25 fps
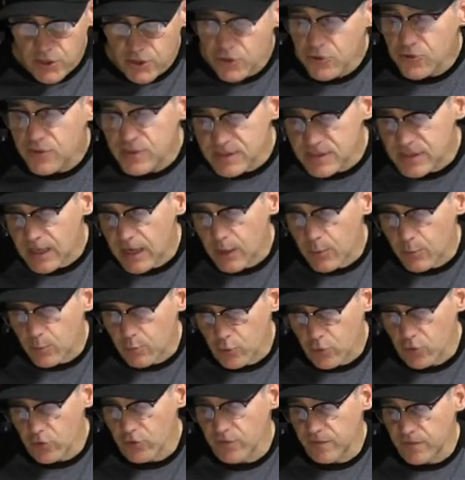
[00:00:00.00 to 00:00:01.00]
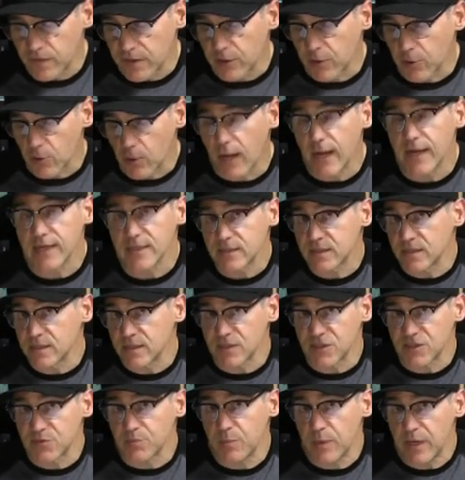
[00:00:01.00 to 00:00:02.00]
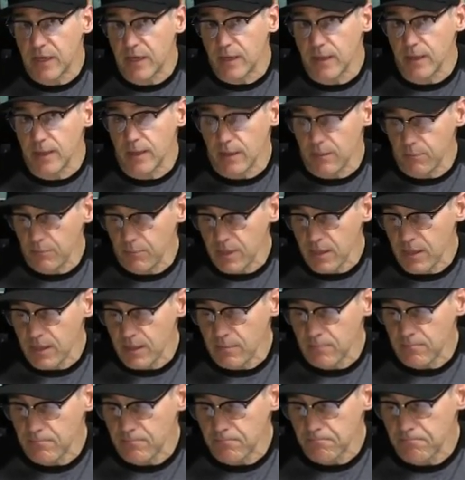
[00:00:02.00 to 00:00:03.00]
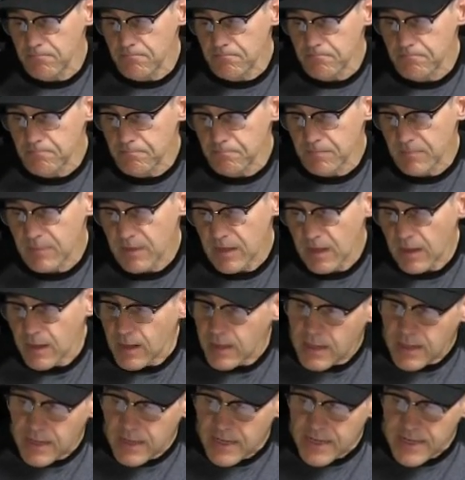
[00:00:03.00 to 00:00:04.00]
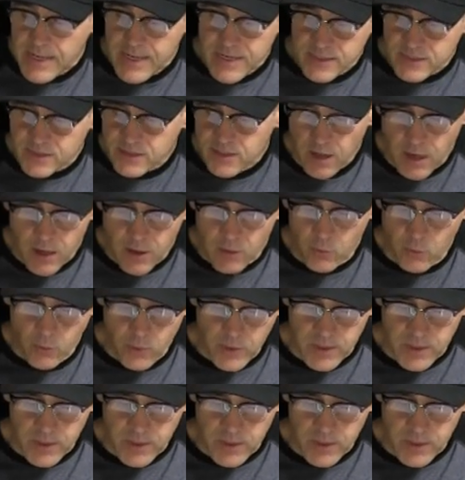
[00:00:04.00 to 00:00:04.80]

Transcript: "You desire proof that Christ is speaking in me? He is not